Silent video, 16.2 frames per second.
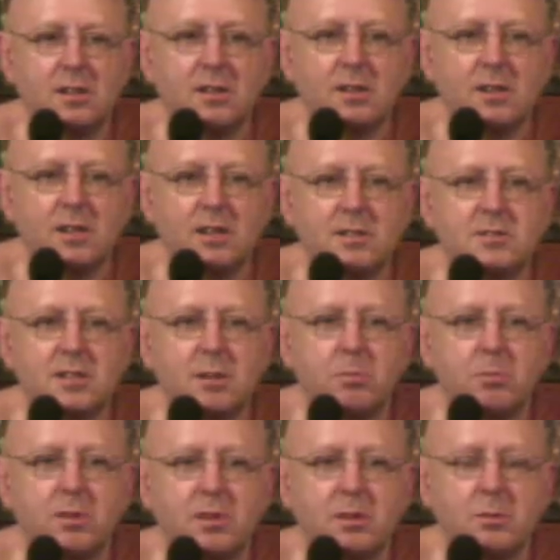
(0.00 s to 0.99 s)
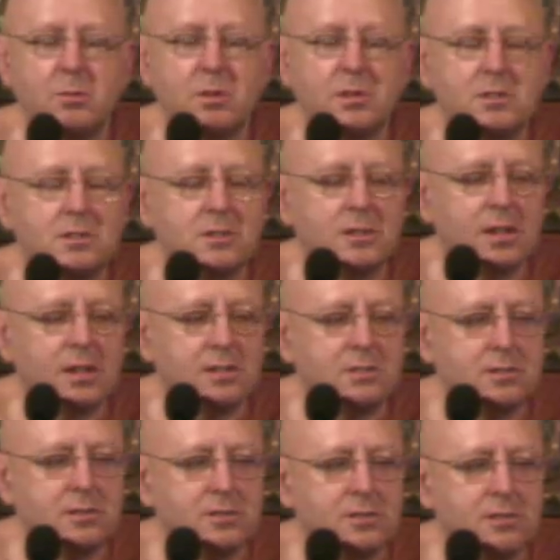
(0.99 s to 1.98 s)
It is something which does
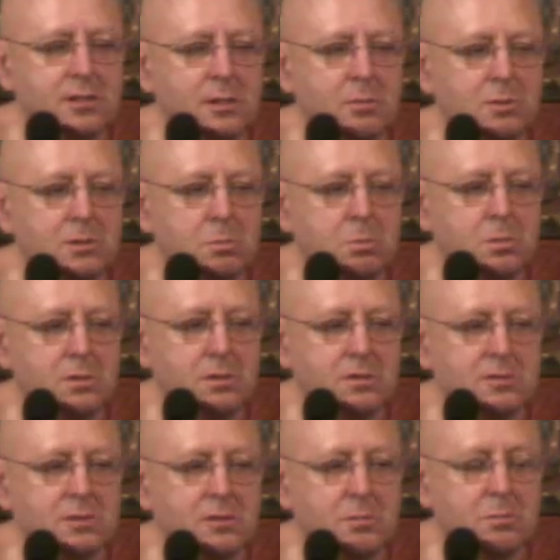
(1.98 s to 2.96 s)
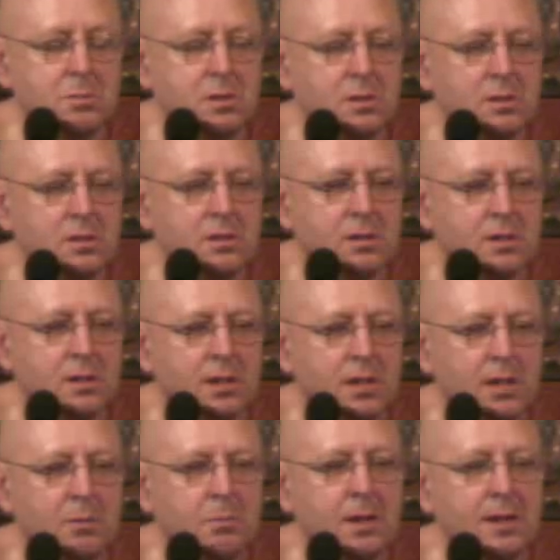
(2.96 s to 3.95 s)
distinguish Buddhism.
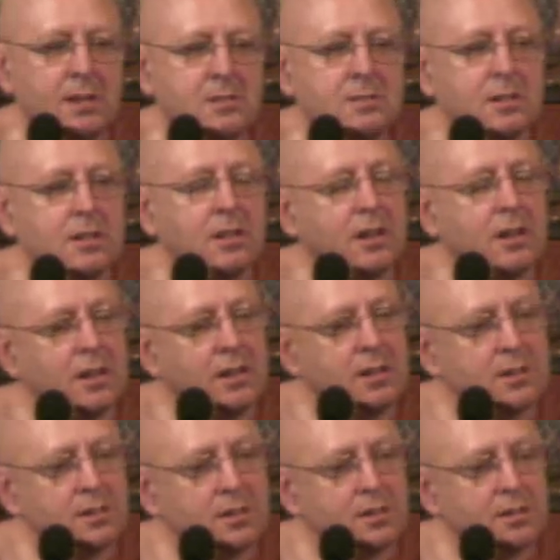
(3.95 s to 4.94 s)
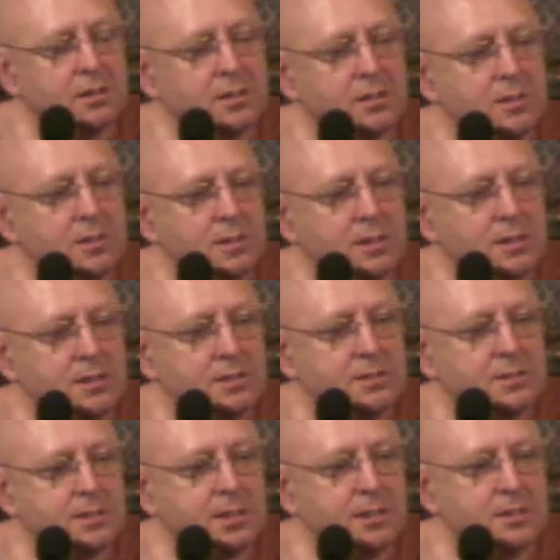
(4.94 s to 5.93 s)
It makes it harder in the
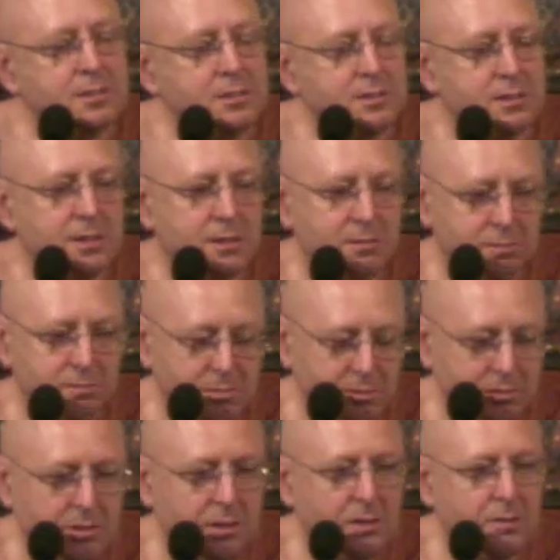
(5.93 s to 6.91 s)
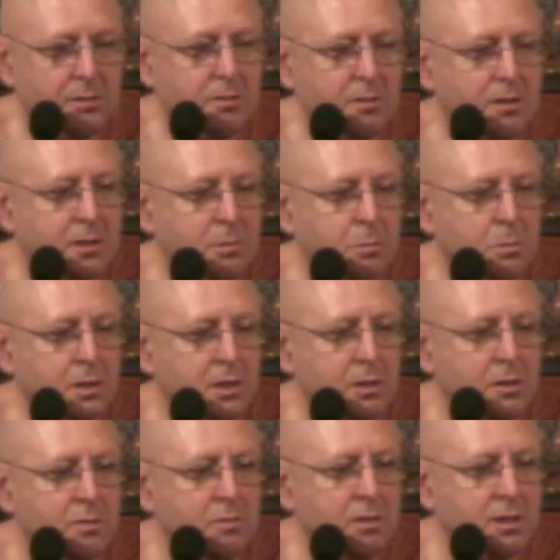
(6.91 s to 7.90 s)
sense that you know that when
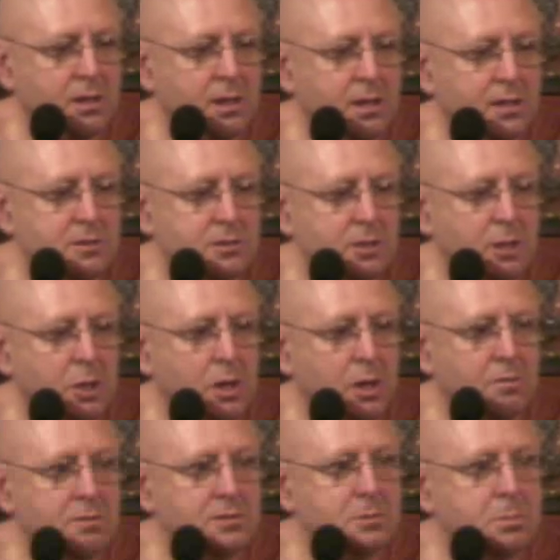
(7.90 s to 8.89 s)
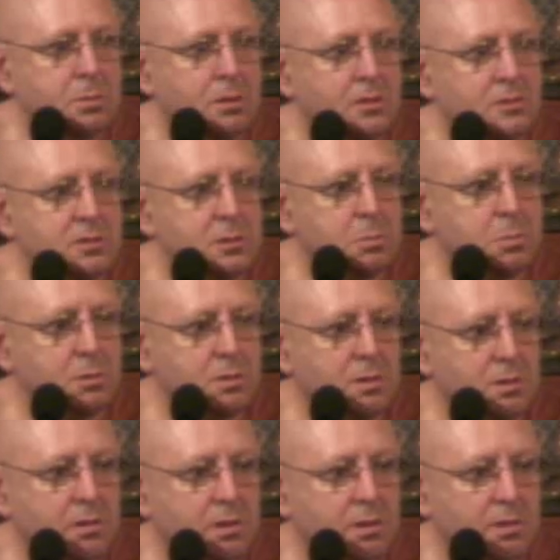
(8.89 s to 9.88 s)
you realize that you are
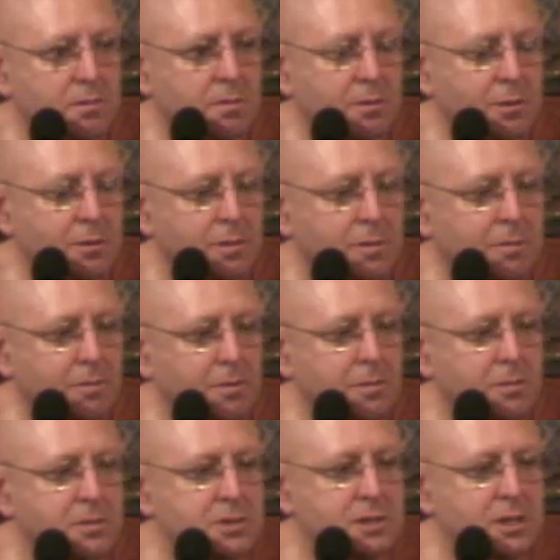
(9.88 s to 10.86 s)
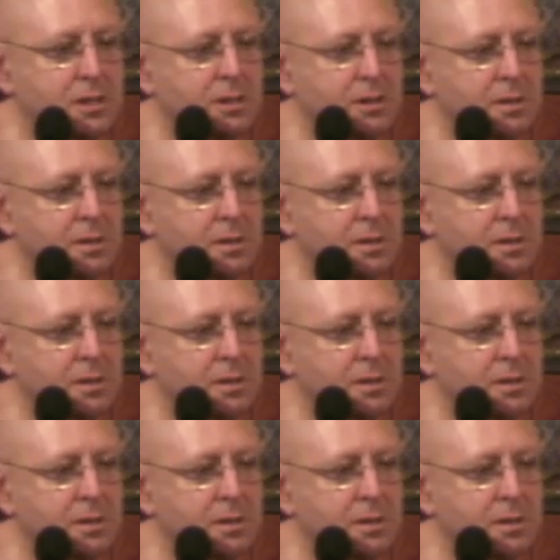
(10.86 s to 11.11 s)
responsible for your future